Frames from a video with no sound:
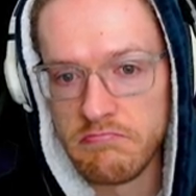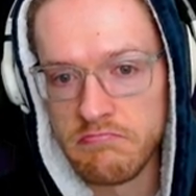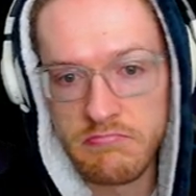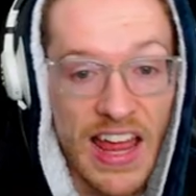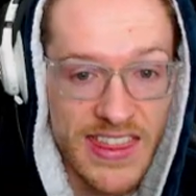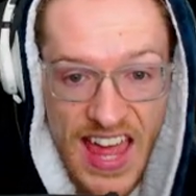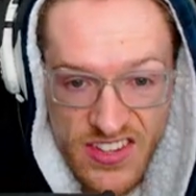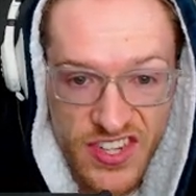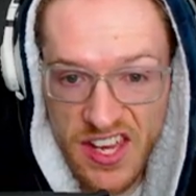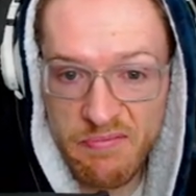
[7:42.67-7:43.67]

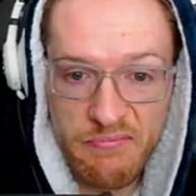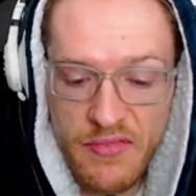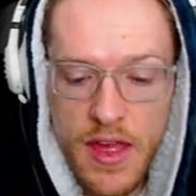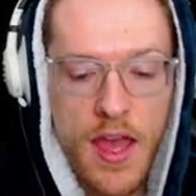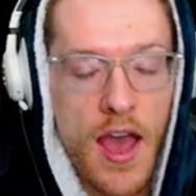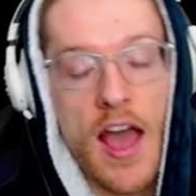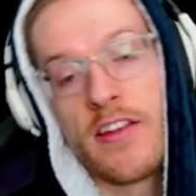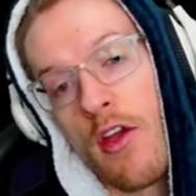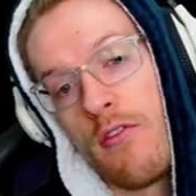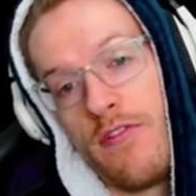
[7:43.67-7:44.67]
That's it. I
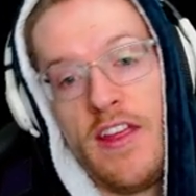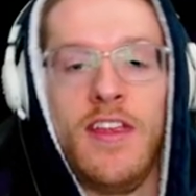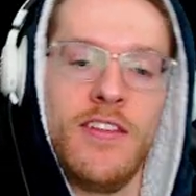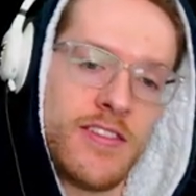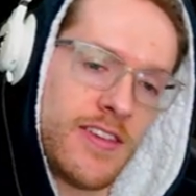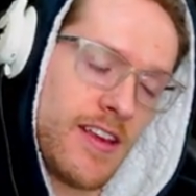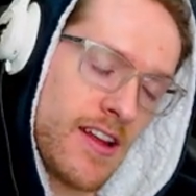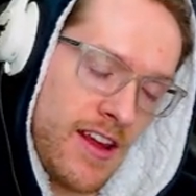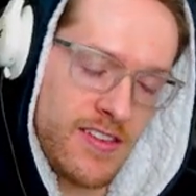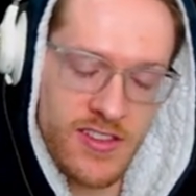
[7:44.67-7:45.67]
don't think he's
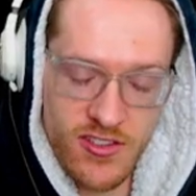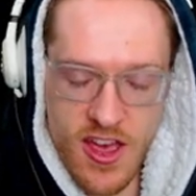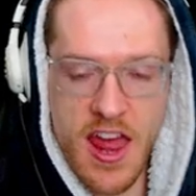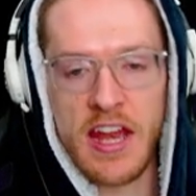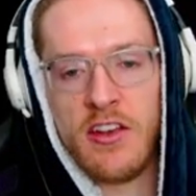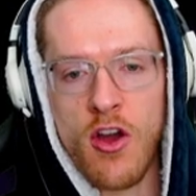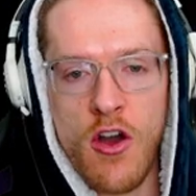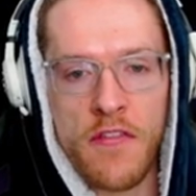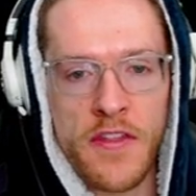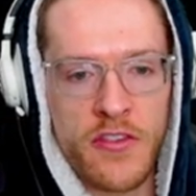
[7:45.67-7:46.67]
certainly not
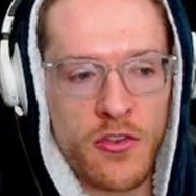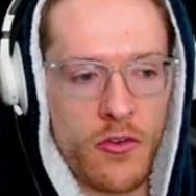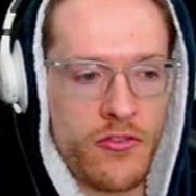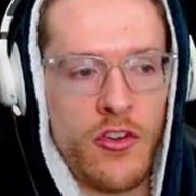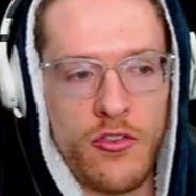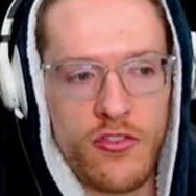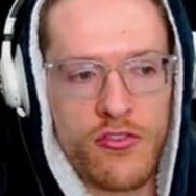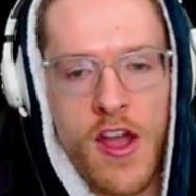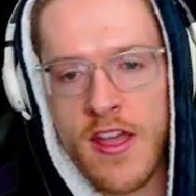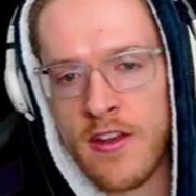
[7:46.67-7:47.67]
on the sort of Zeus
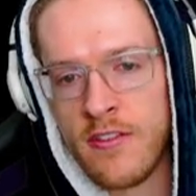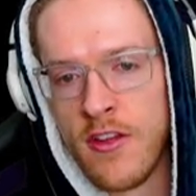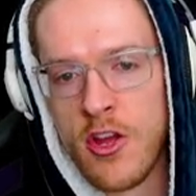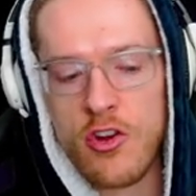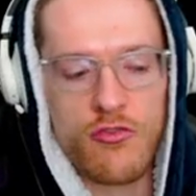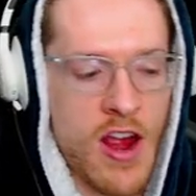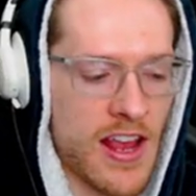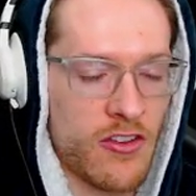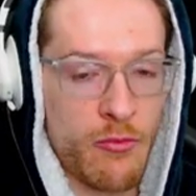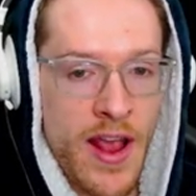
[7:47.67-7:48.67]
Triton
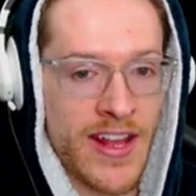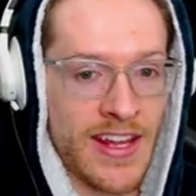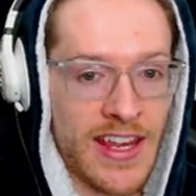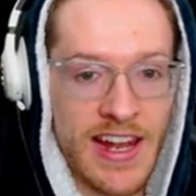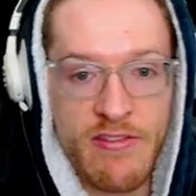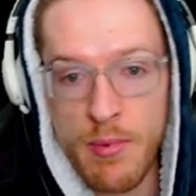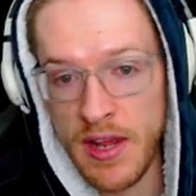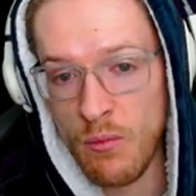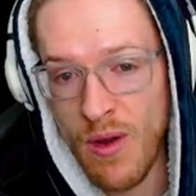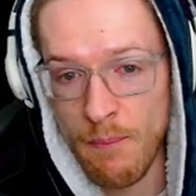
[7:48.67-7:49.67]
rank of where he can kill everybody
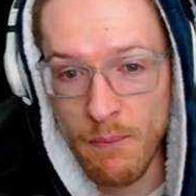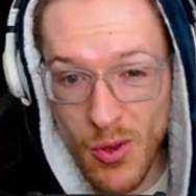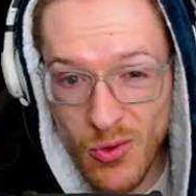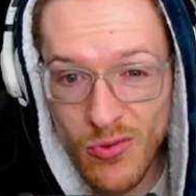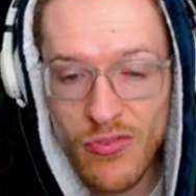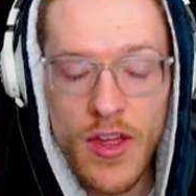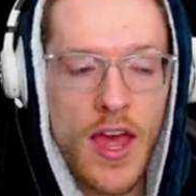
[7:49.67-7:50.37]
in one move.